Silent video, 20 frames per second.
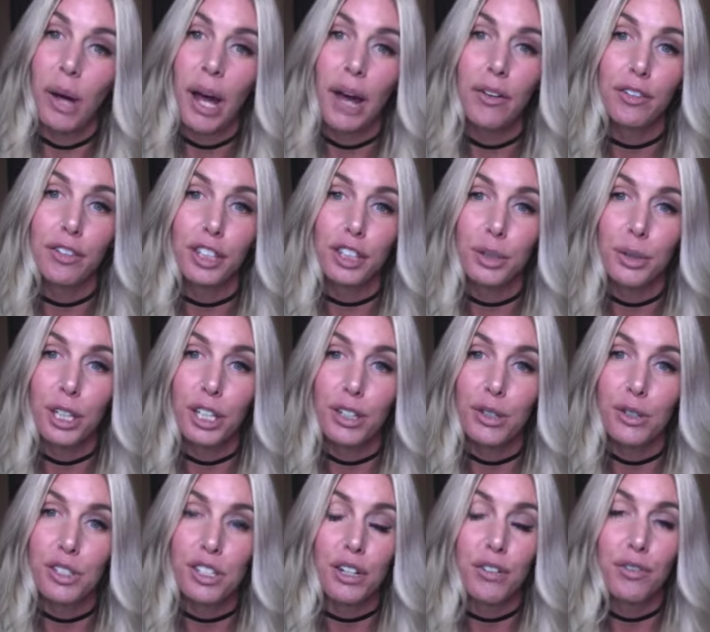However, you can
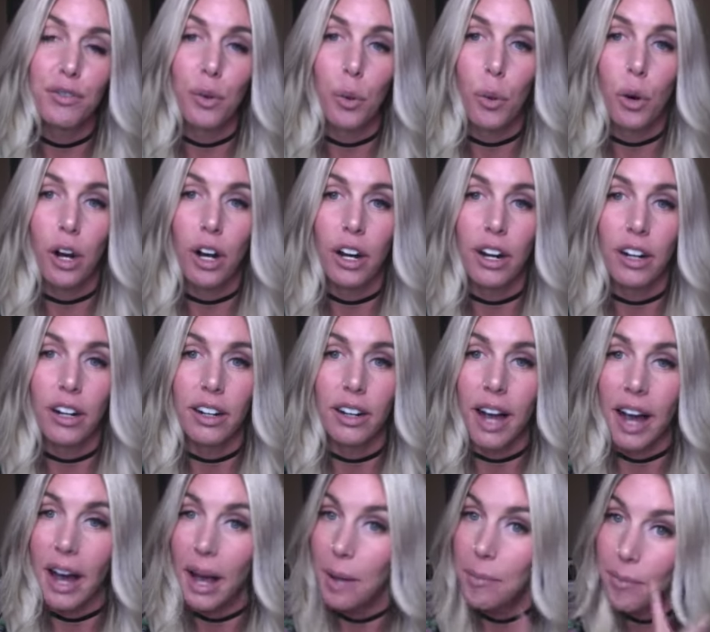use it for
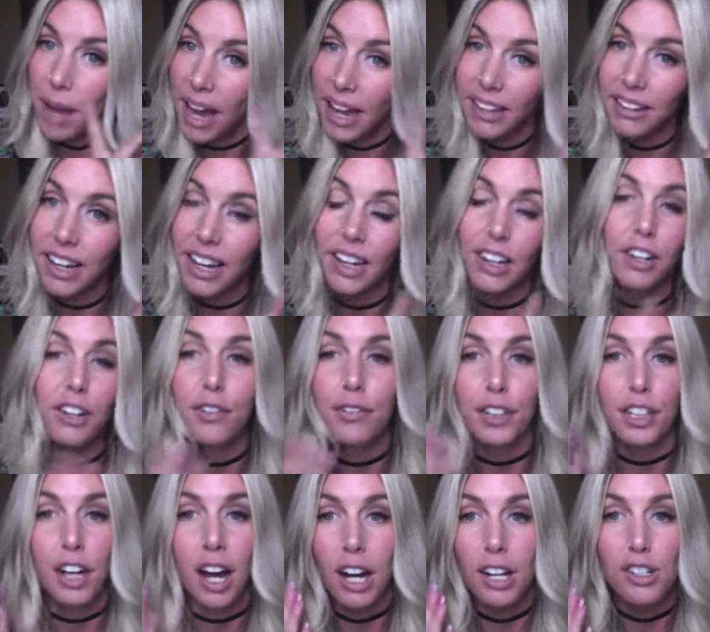eyeliner, for
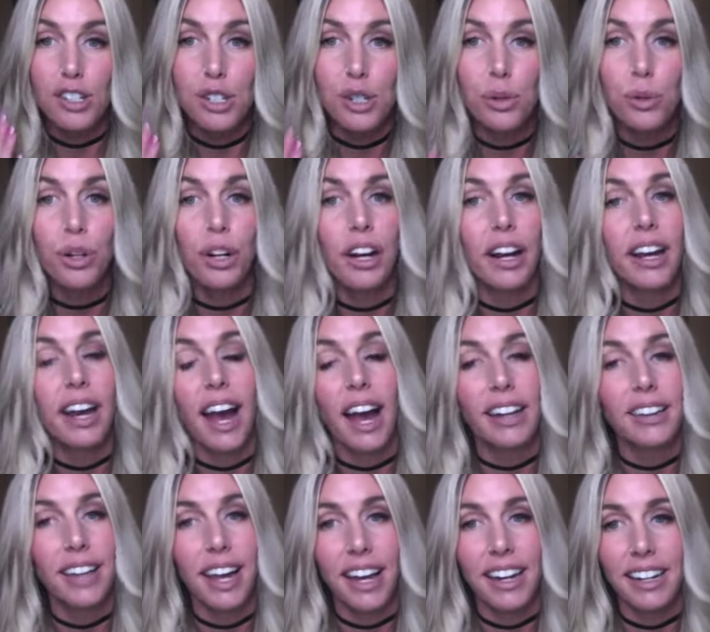contouring,
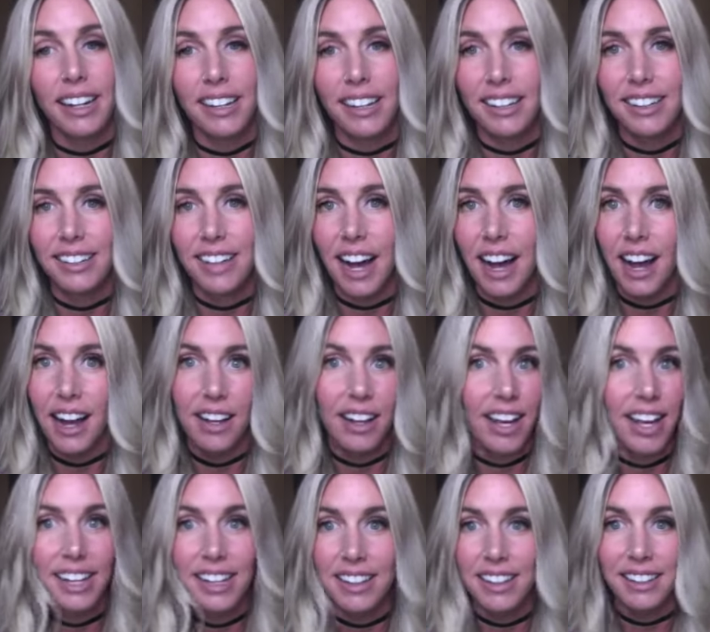highlighting,
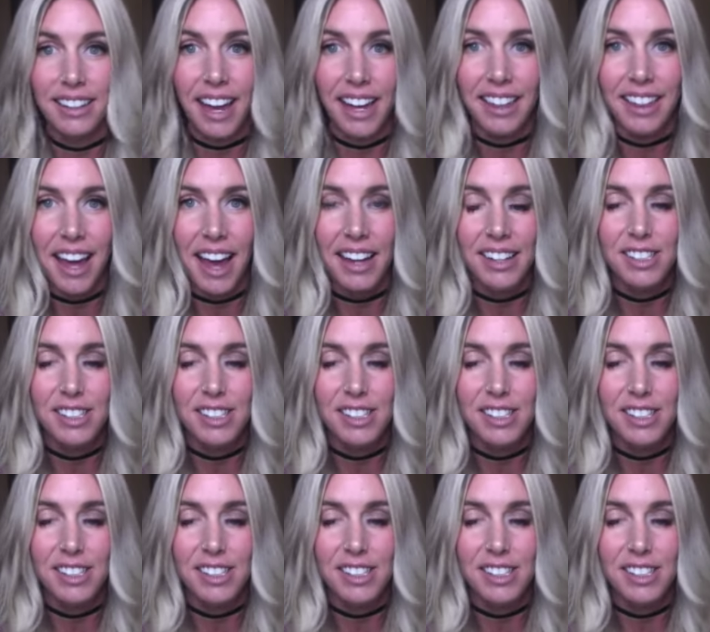anything like that.